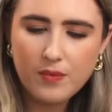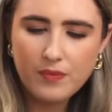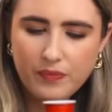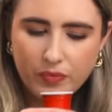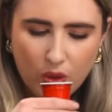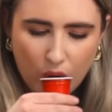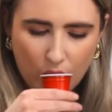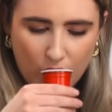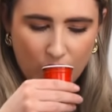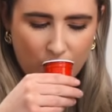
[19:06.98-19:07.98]

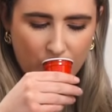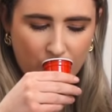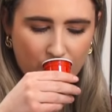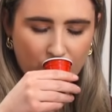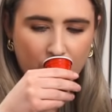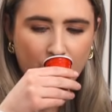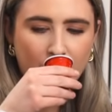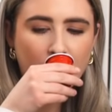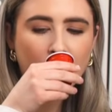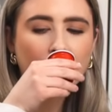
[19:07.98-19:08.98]

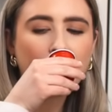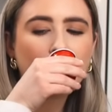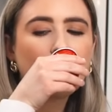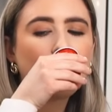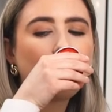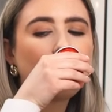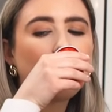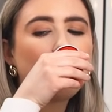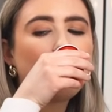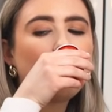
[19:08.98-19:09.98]

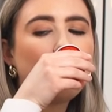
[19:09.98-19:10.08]
The person shown says nothing.